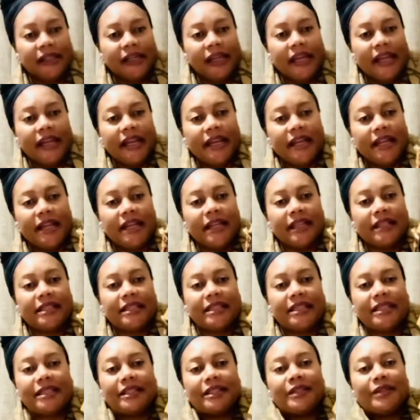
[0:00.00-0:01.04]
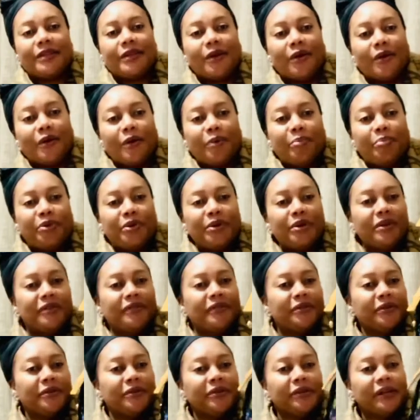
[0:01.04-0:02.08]
and it's so
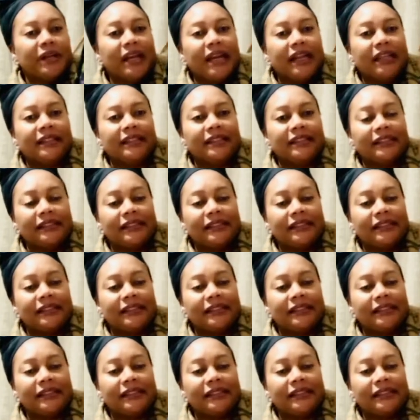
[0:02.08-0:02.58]
beautiful, guys.